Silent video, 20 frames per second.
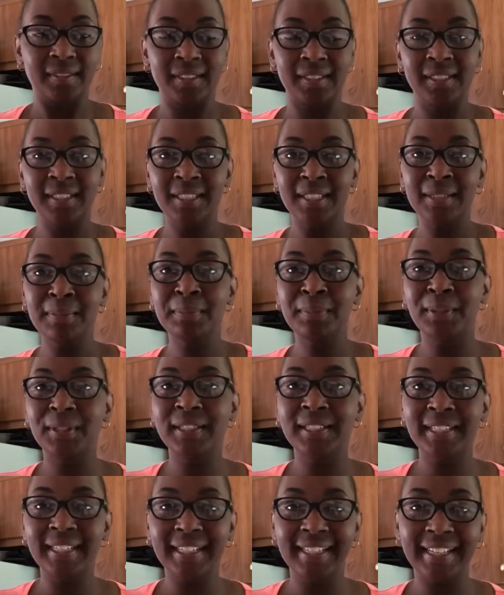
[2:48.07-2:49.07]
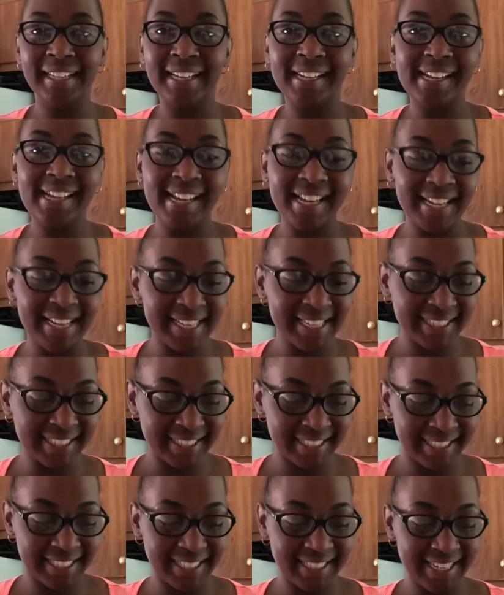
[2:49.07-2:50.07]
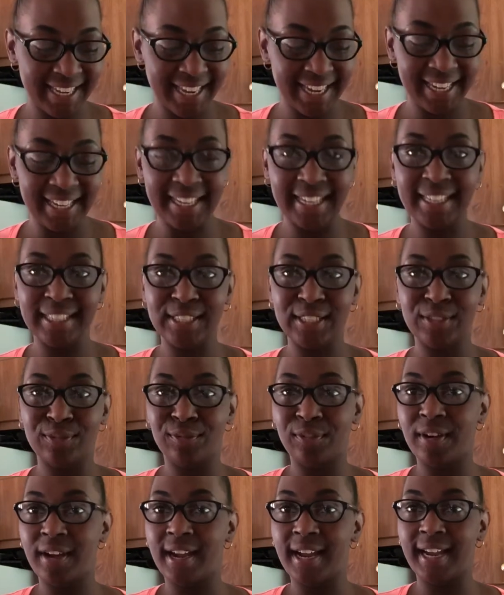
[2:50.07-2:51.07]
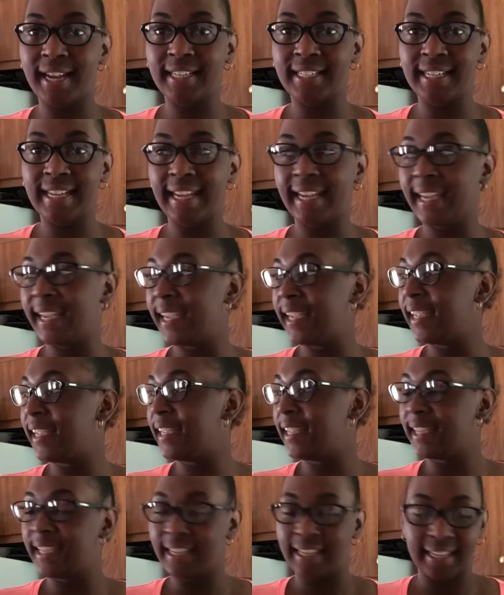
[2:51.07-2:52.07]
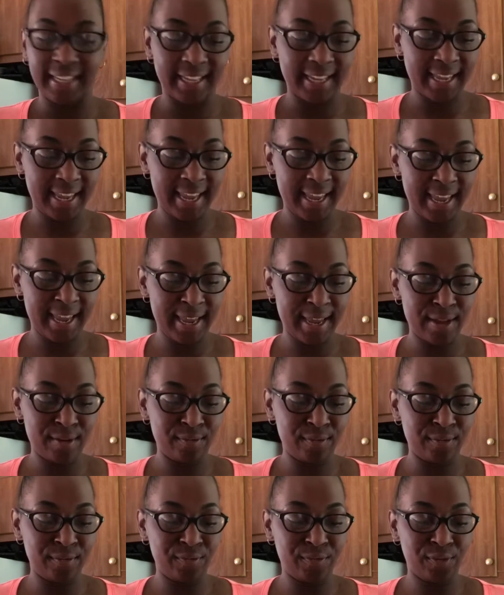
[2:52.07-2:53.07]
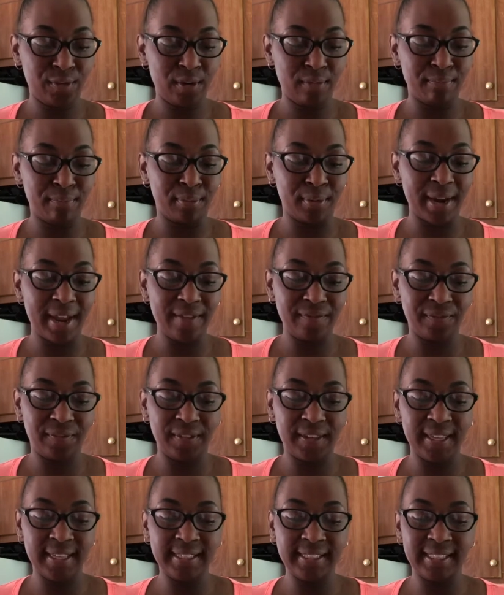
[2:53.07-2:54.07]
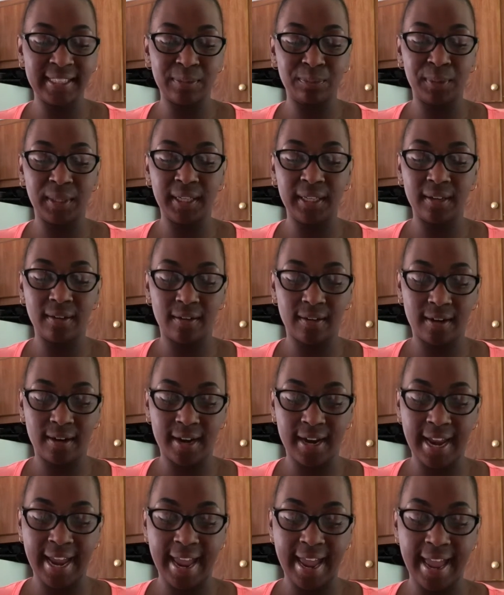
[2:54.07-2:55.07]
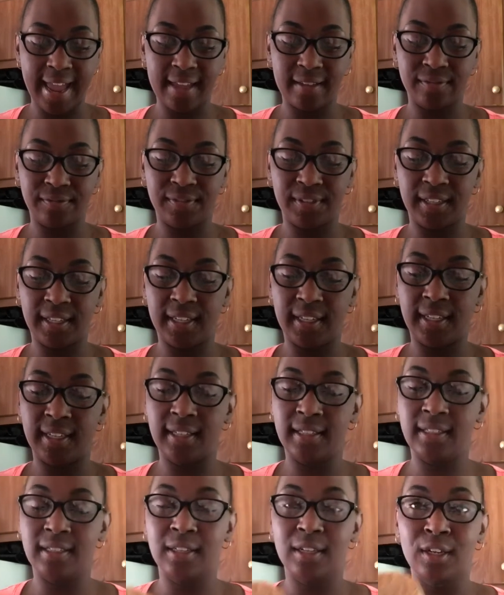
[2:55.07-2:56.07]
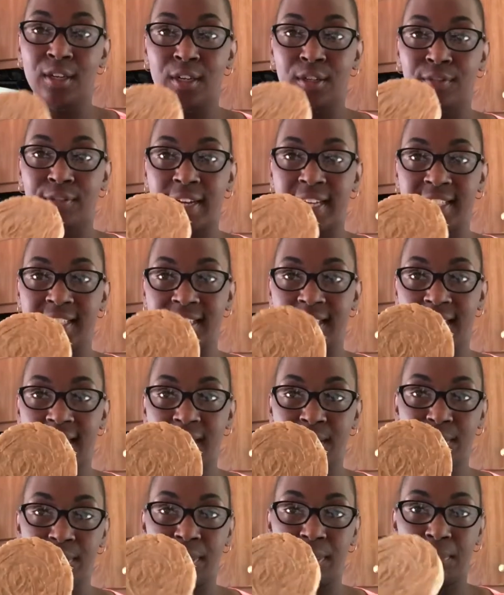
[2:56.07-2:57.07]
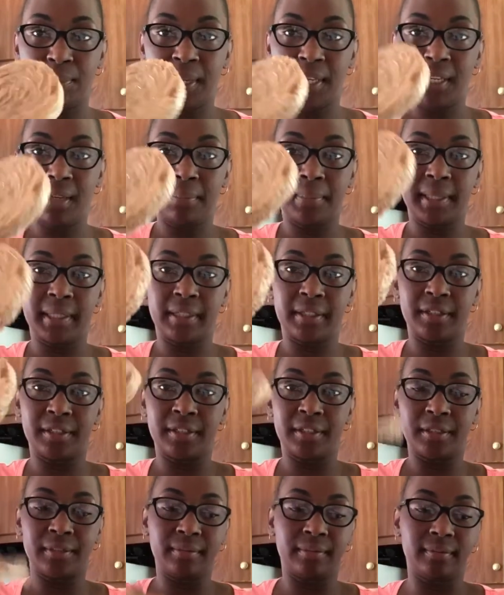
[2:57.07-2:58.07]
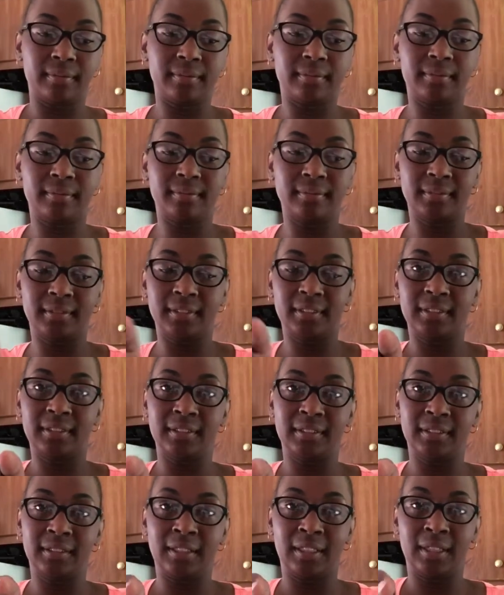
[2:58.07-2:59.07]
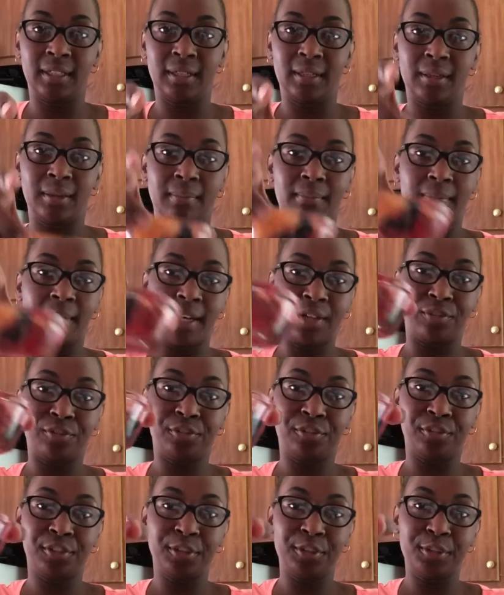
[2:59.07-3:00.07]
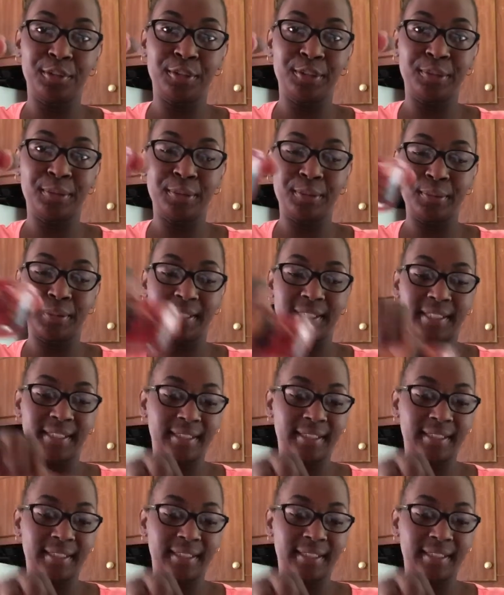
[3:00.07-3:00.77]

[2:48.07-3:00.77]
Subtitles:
Good morning, guys. Today is Friday, and for breakfast we are having rice cake with peanut butter, my fruit,